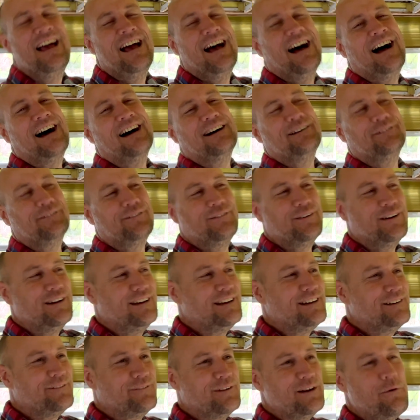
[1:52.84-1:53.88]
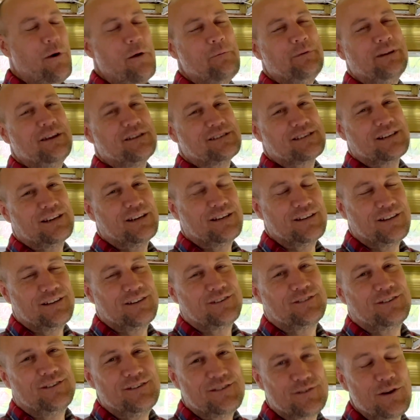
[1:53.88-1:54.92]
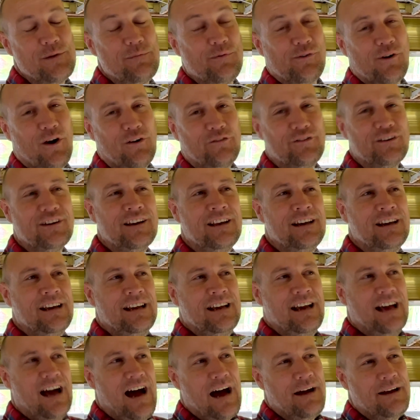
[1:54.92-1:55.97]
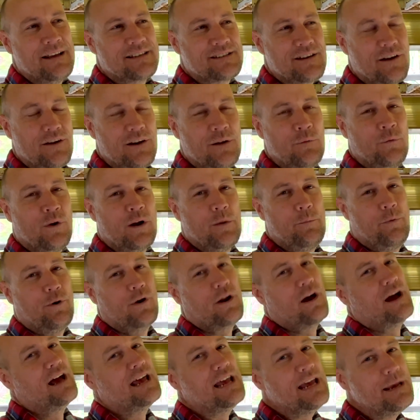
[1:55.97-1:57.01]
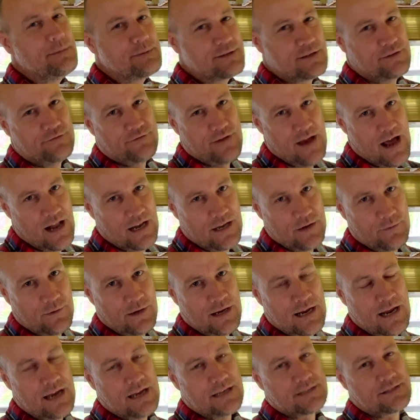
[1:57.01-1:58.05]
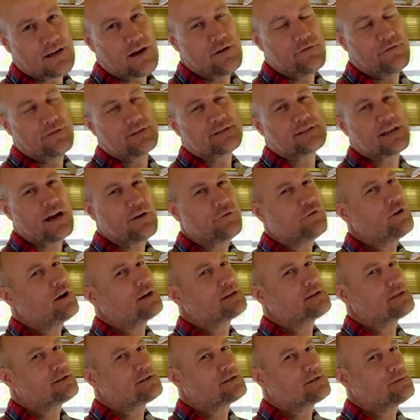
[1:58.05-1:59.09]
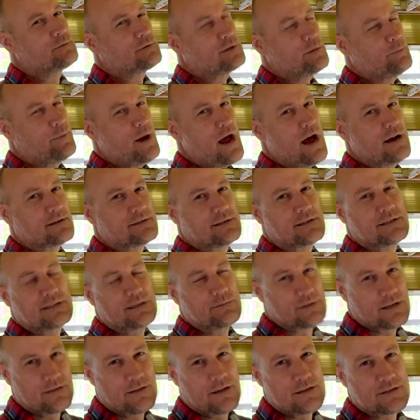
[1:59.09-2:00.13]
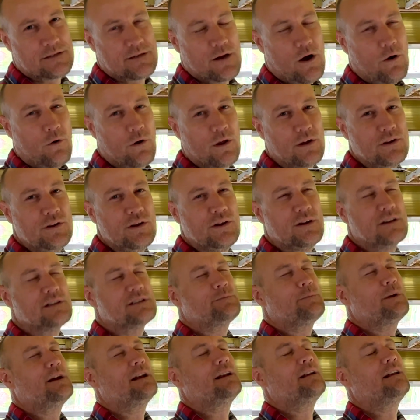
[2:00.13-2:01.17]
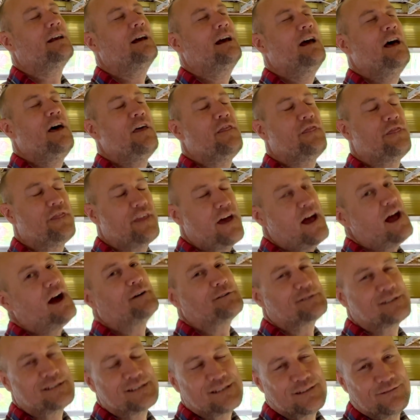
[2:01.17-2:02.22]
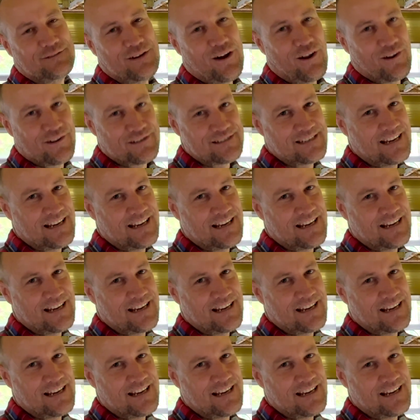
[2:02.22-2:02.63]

we won't be using it super often. So I didn't want to put heaps of value in here. So for stuff like this, the power systems and the solar, you could spend thousands of dollars